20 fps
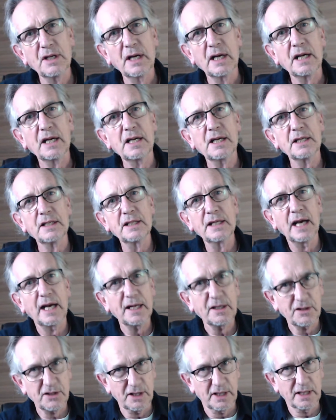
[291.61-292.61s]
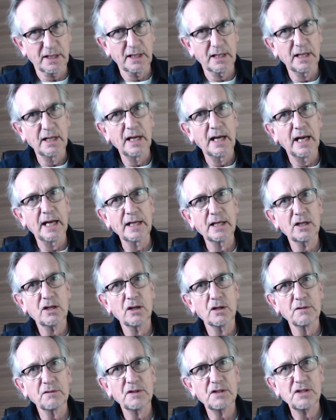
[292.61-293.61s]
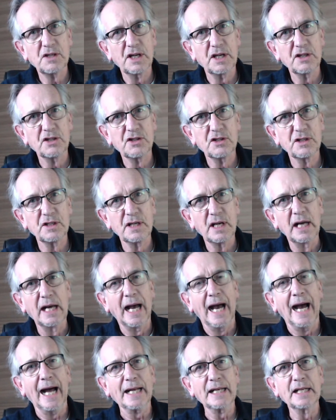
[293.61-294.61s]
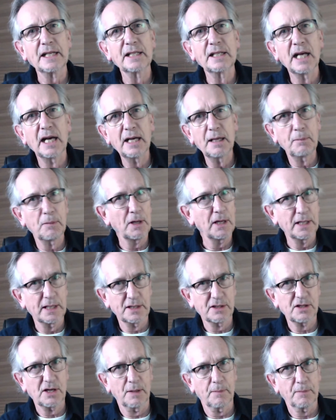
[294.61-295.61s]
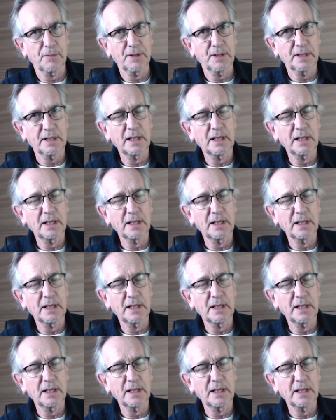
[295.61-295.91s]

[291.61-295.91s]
connecting in a conversation and enabling something.